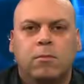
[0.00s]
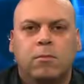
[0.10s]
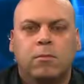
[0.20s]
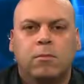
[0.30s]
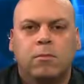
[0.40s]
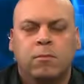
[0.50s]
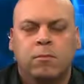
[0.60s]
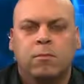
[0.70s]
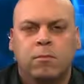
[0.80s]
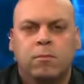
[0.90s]

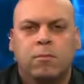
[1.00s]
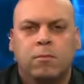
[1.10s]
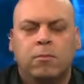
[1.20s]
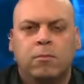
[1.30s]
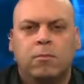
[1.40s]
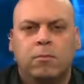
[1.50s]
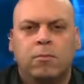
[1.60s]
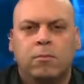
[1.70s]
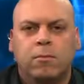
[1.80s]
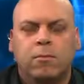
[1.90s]

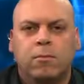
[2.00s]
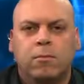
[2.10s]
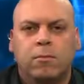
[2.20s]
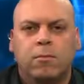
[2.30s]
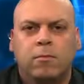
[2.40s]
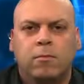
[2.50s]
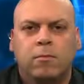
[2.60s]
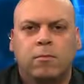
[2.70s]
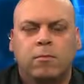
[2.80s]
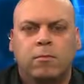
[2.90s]

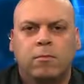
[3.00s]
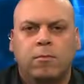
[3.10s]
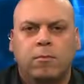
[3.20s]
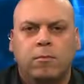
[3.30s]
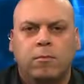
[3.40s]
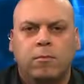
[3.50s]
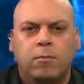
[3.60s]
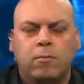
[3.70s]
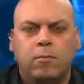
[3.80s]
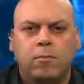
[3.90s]

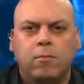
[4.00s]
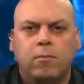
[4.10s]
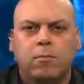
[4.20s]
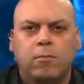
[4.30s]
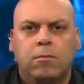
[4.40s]
(not speaking)